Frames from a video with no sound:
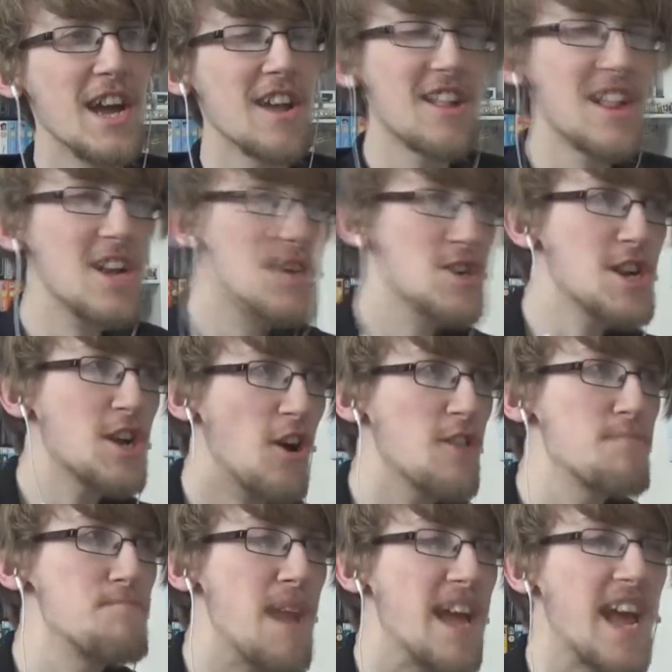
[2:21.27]
He's literally got
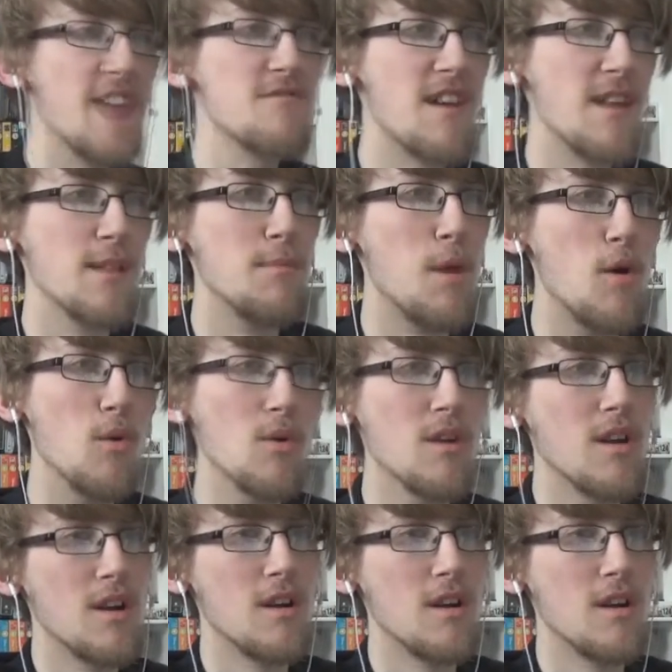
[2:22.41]
his big head around the pole.